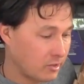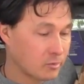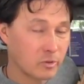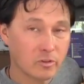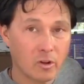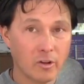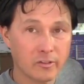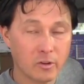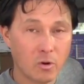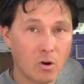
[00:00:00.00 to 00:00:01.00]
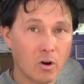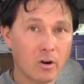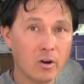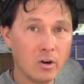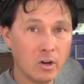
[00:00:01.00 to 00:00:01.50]
These ones also
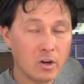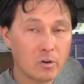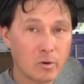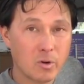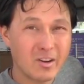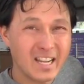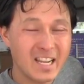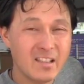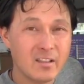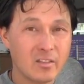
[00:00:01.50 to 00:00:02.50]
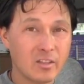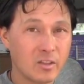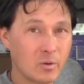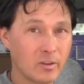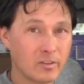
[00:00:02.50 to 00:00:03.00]
are grown in the
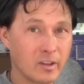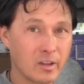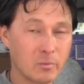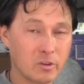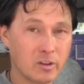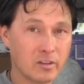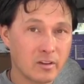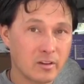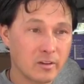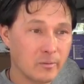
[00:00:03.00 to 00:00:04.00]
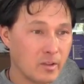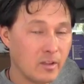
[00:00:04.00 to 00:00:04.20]
U S A, which I tend to